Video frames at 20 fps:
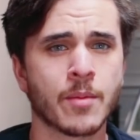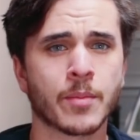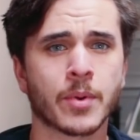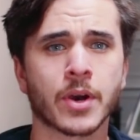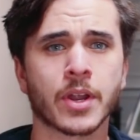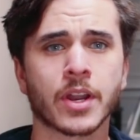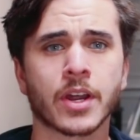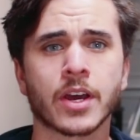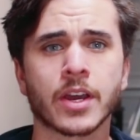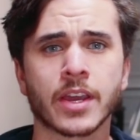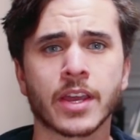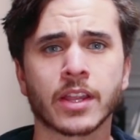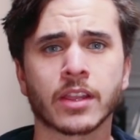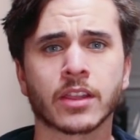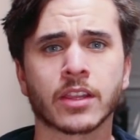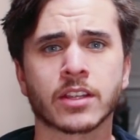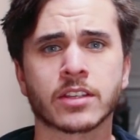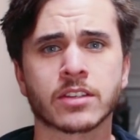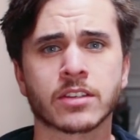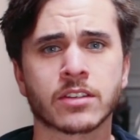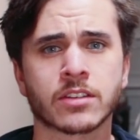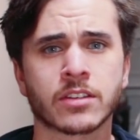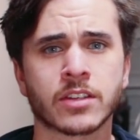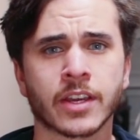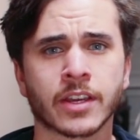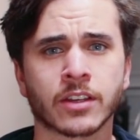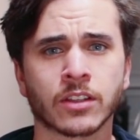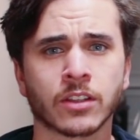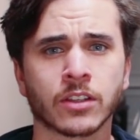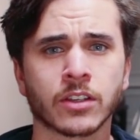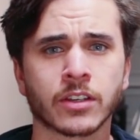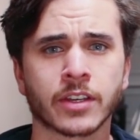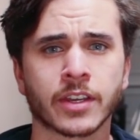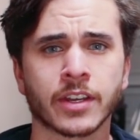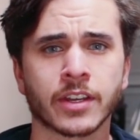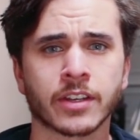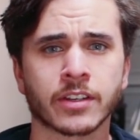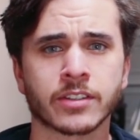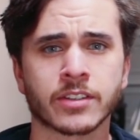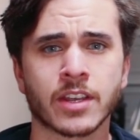But yeah, let's take a look
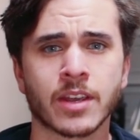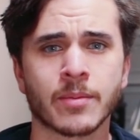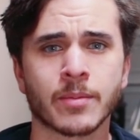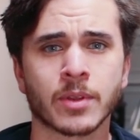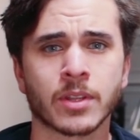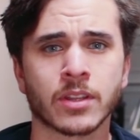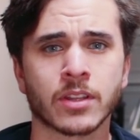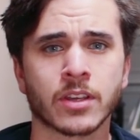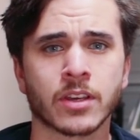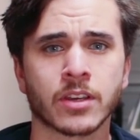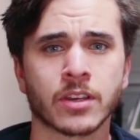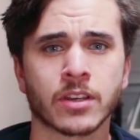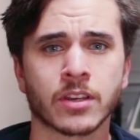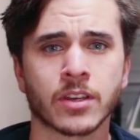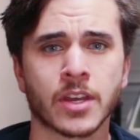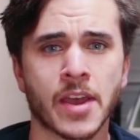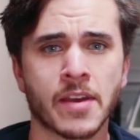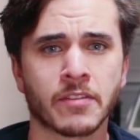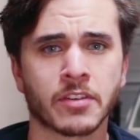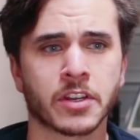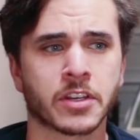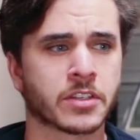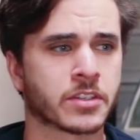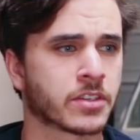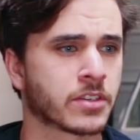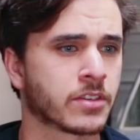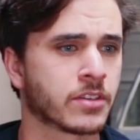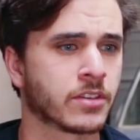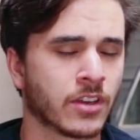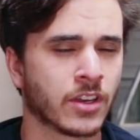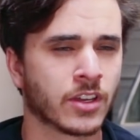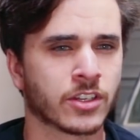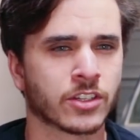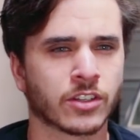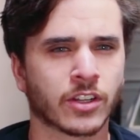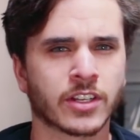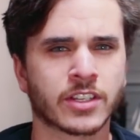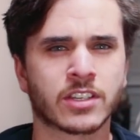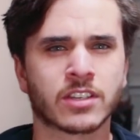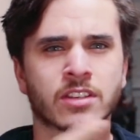and examine the evidence.
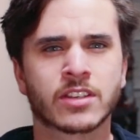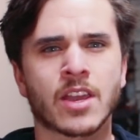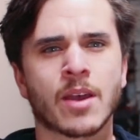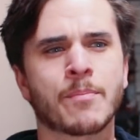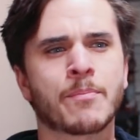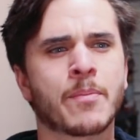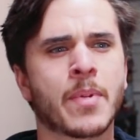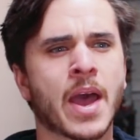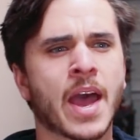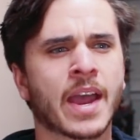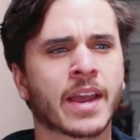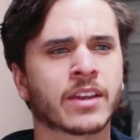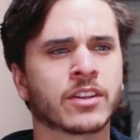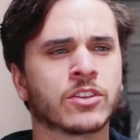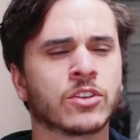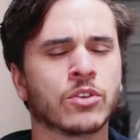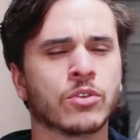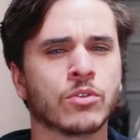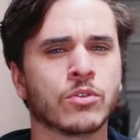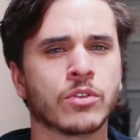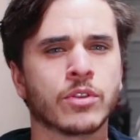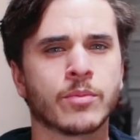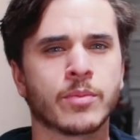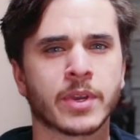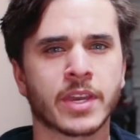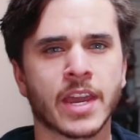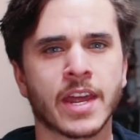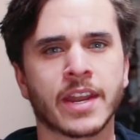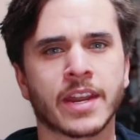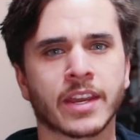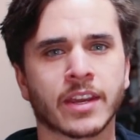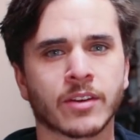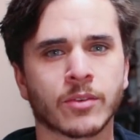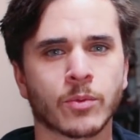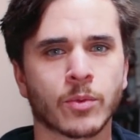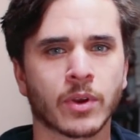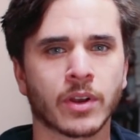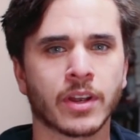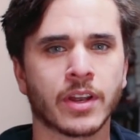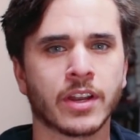So let's step back to the beginning
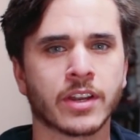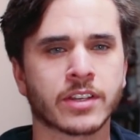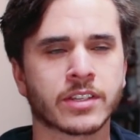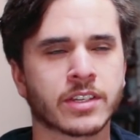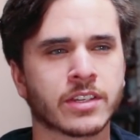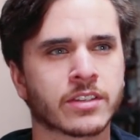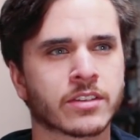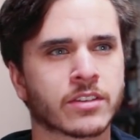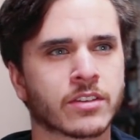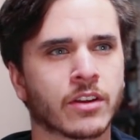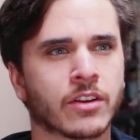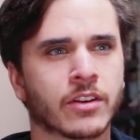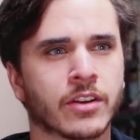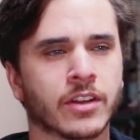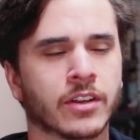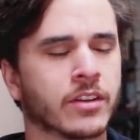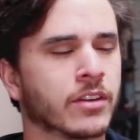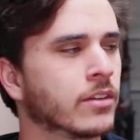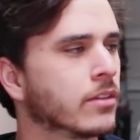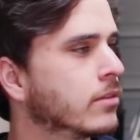where Hennessy started.